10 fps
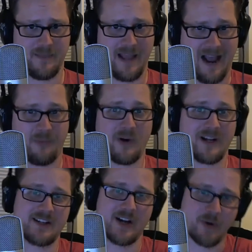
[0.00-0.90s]
What
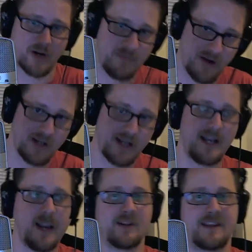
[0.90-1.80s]
it's done to our
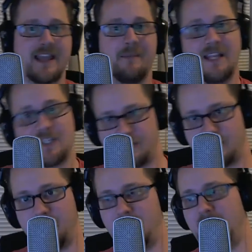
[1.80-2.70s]
community and what that means for the
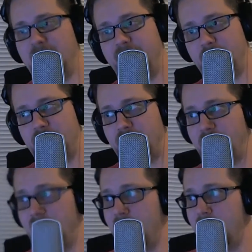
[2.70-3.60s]
community in the
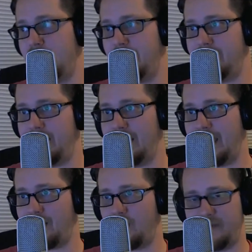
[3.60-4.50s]
future. And I
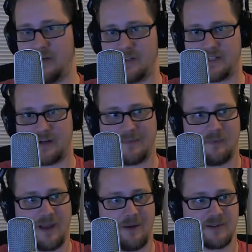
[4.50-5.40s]
don't know if you knew this, Derek,
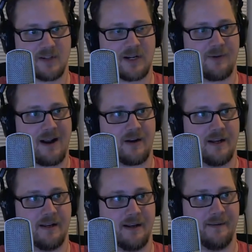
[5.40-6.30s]
but I was looking around,
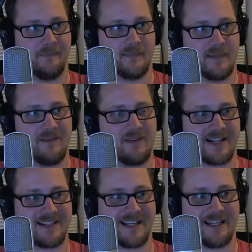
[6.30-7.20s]
and even
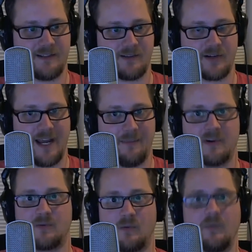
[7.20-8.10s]
sites like Geezer
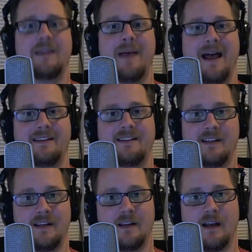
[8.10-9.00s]
Gamers, where we met,
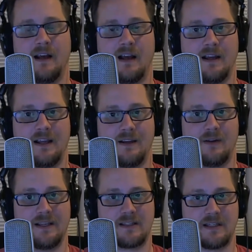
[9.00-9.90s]
I
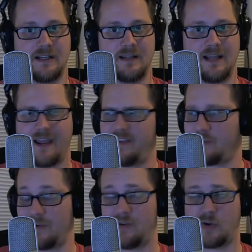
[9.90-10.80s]
think
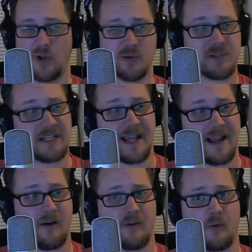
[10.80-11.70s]
they're either closing
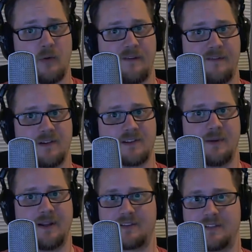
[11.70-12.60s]
down or they found
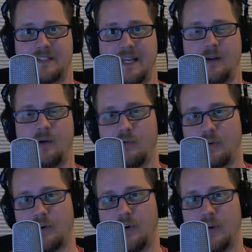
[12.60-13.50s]
someone else to take
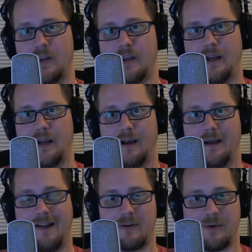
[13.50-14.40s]
over.
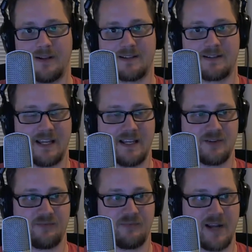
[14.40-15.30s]
Everyone
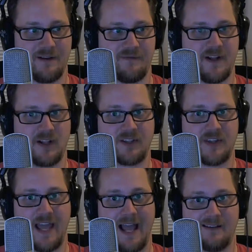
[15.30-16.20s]
has kind of felt
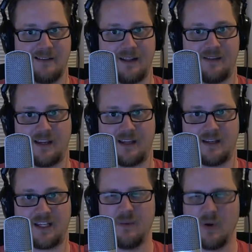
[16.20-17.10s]
that, I
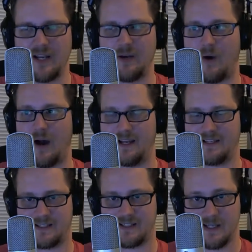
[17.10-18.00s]
think, community-wise.
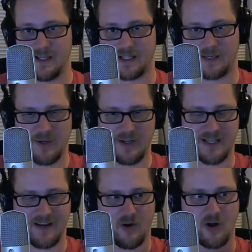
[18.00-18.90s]
The communities
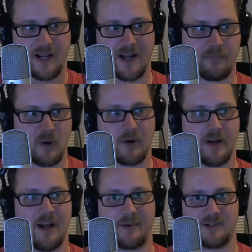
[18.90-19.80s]
have all kind of broken
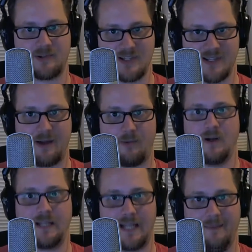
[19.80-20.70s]
up because there isn't that
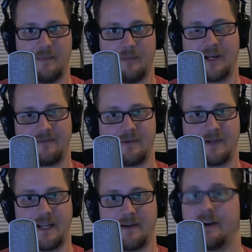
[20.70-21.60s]
one game to bring everyone
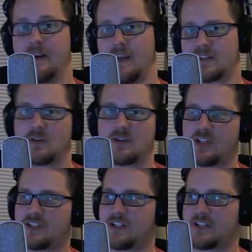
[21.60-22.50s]
together. So it's
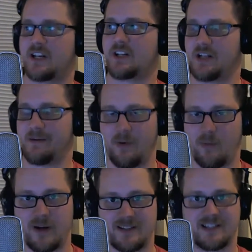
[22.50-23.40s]
just a discussion about
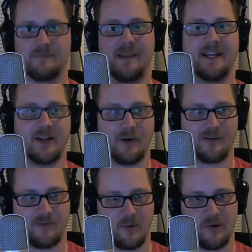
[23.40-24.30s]
what does this mean going
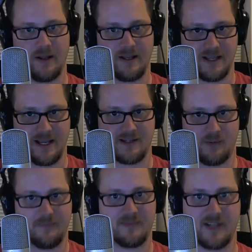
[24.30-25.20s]
forward as a
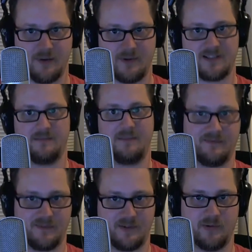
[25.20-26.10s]
website? What does it mean
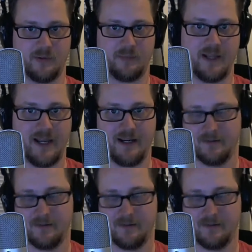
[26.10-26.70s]
for Tool to Play?